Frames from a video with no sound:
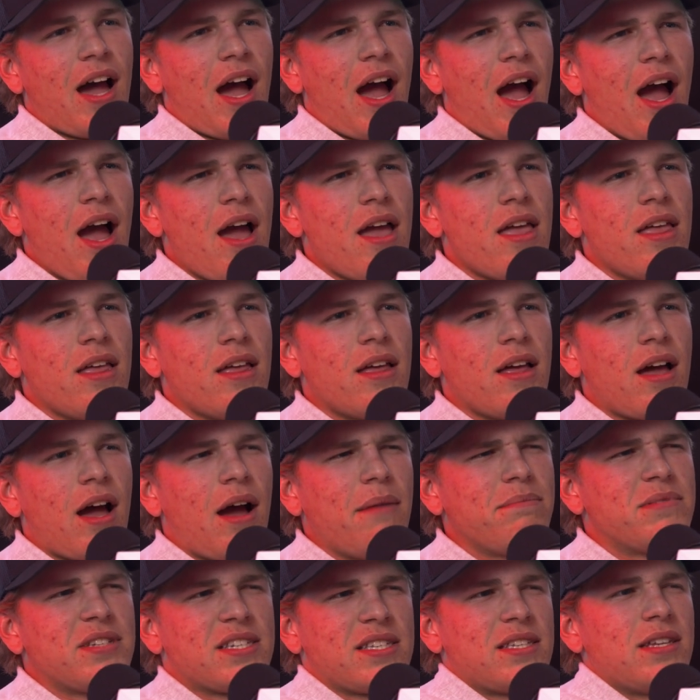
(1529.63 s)

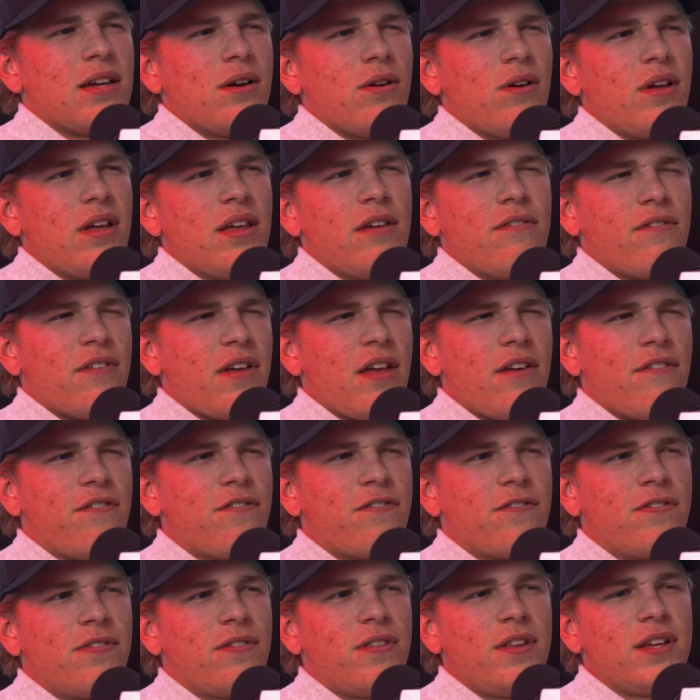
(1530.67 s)
I'm still
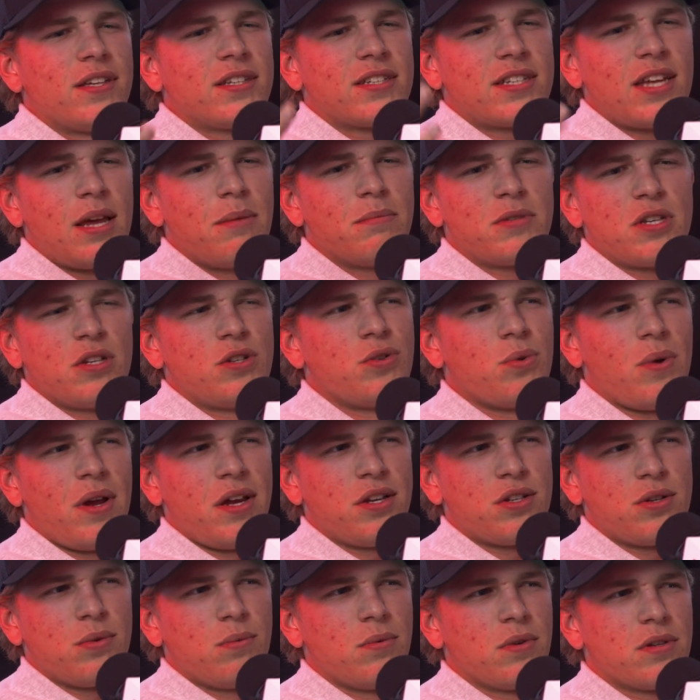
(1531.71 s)
if the same
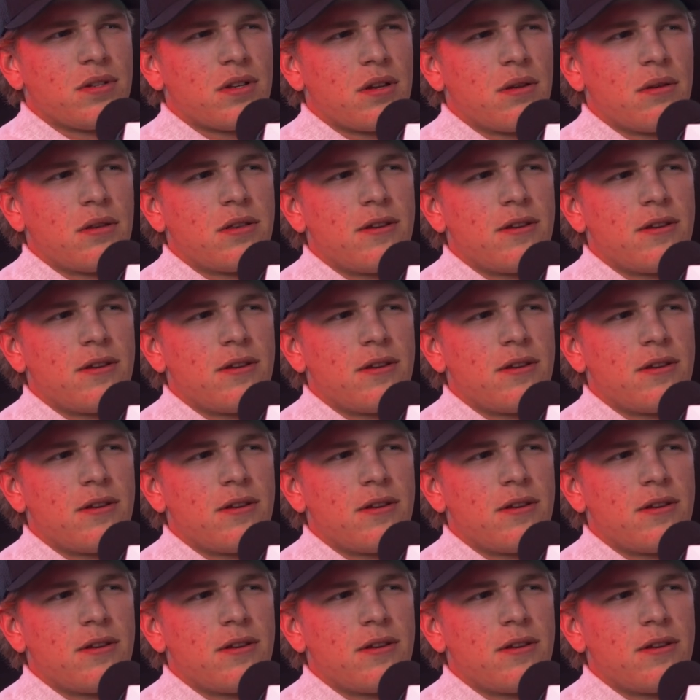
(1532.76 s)
situation was